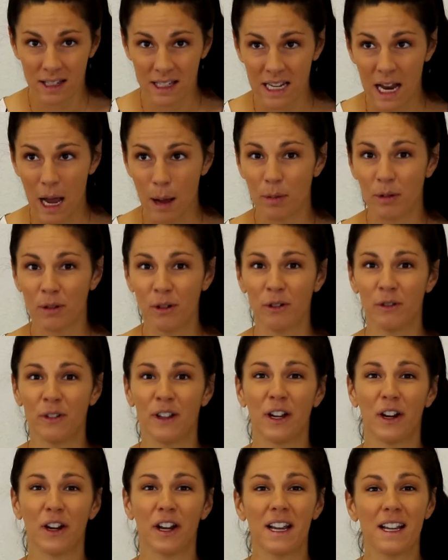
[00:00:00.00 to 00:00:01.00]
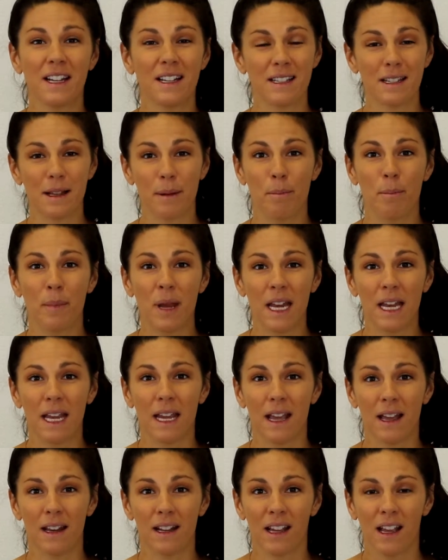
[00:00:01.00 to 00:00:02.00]
snap of a finger. It is
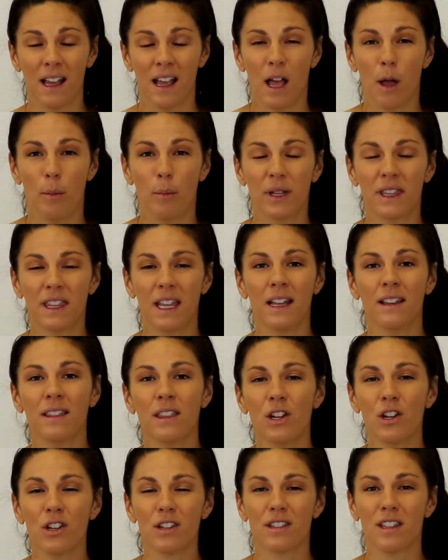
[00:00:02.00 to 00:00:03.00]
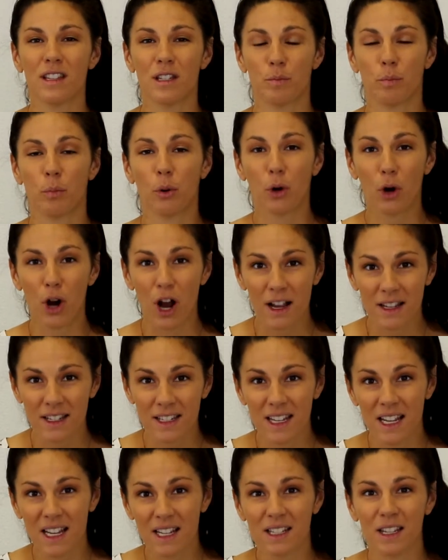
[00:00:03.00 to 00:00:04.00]
immediate. But then there's this
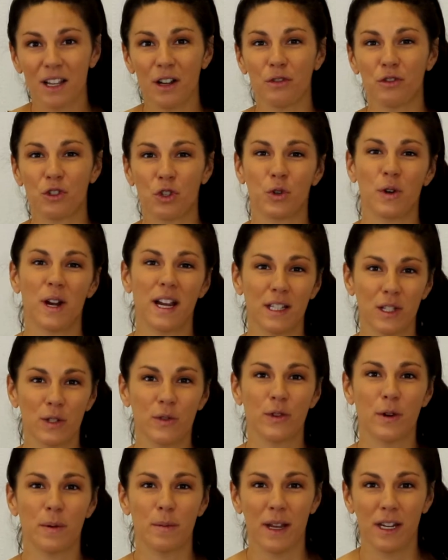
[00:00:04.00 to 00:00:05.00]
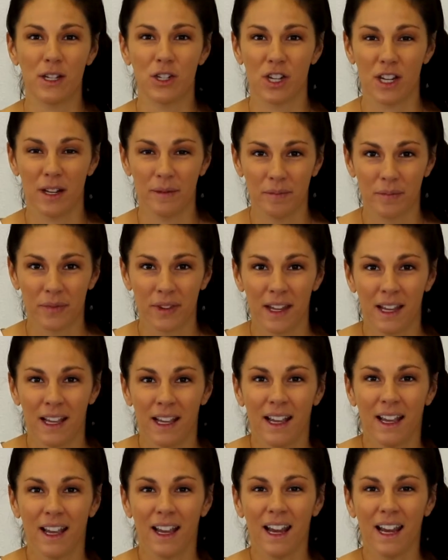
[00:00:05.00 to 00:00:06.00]
process of transformation.
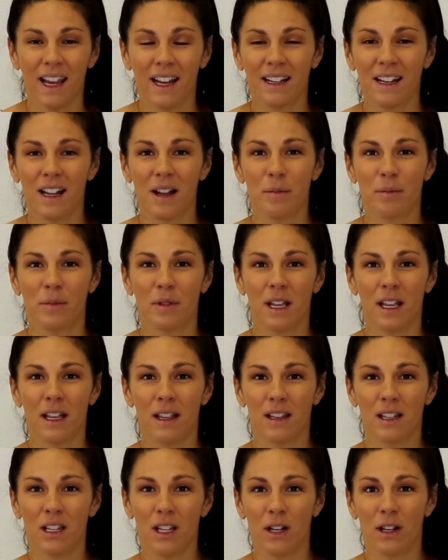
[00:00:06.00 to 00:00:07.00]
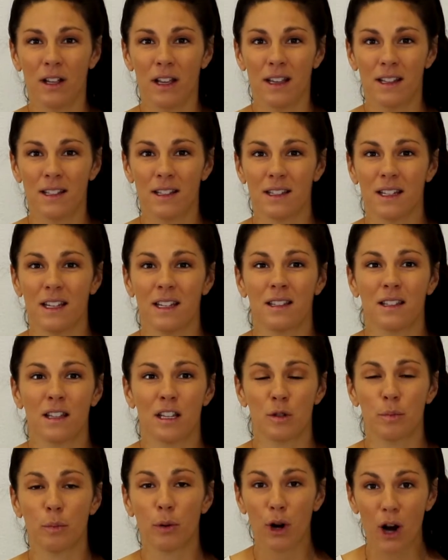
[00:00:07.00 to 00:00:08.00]
And um, it, it's, it's
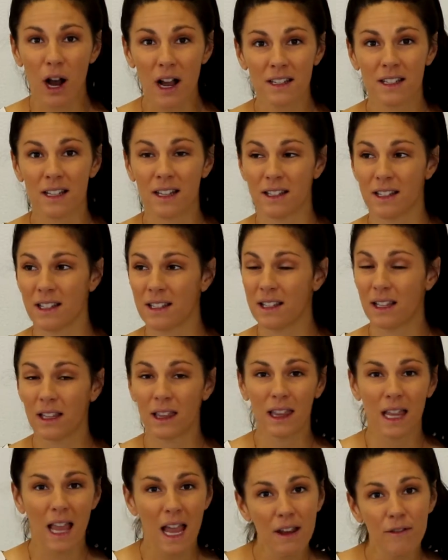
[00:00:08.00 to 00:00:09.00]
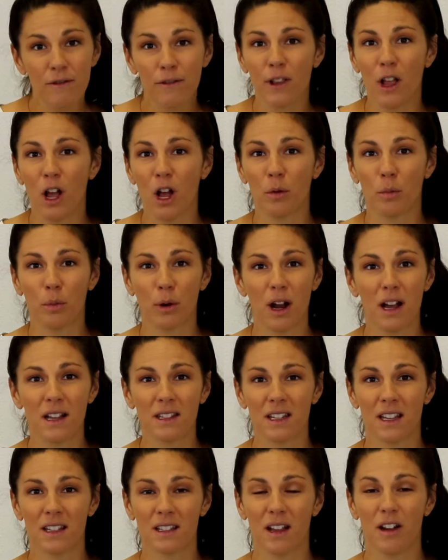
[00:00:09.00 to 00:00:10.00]
this process, it's a lifelong
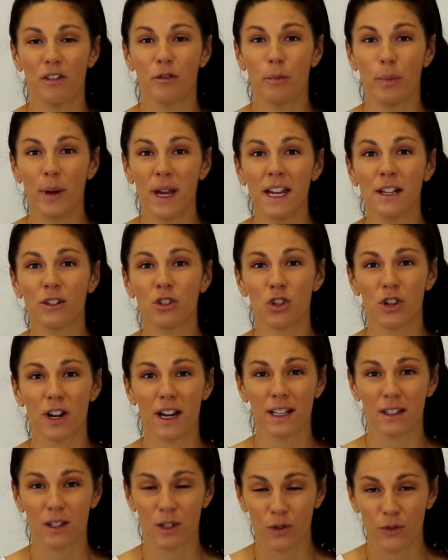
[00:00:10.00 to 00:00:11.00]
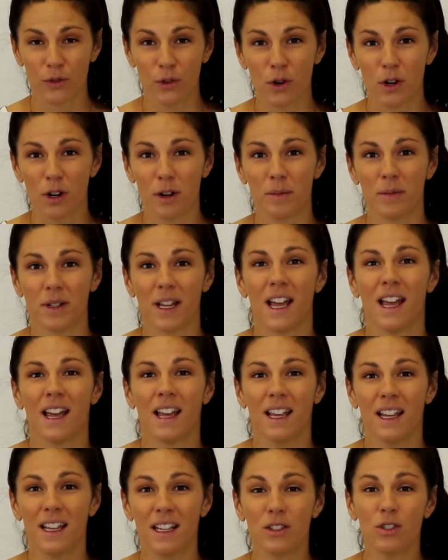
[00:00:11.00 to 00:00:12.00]
process of being transformed
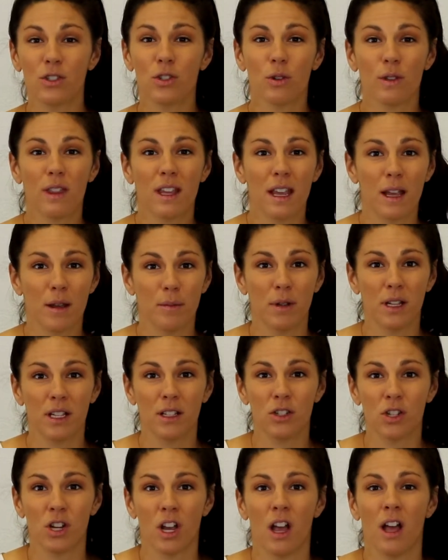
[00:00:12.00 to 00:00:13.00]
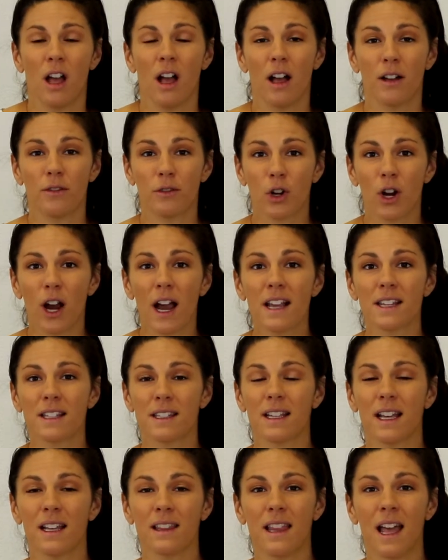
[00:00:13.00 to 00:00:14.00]
into the image of
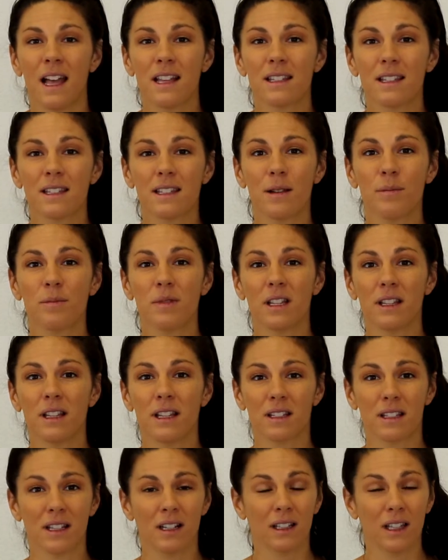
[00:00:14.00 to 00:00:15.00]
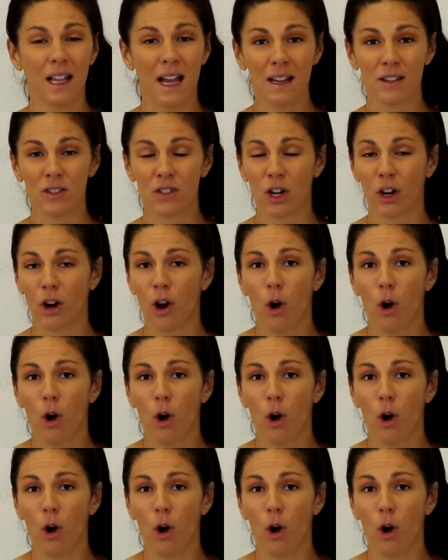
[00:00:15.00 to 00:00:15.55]
Christ. And that's something that's going to last our